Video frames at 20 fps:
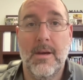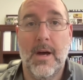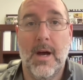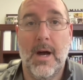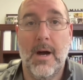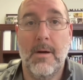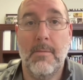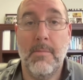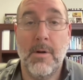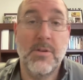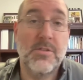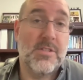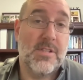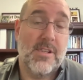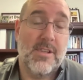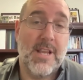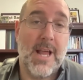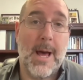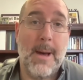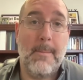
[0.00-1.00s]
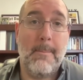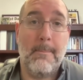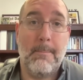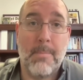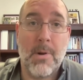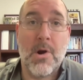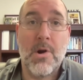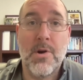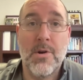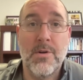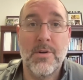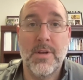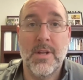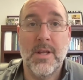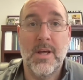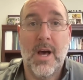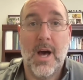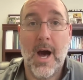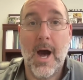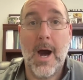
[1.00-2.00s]
uh, most of the time burned
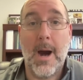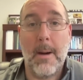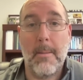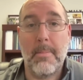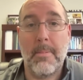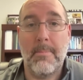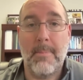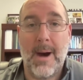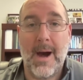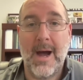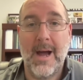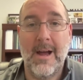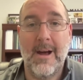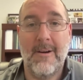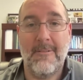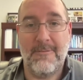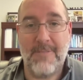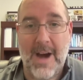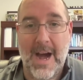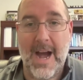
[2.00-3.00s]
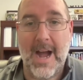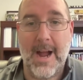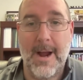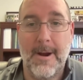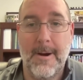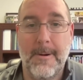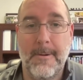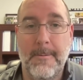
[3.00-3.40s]
up by a fire.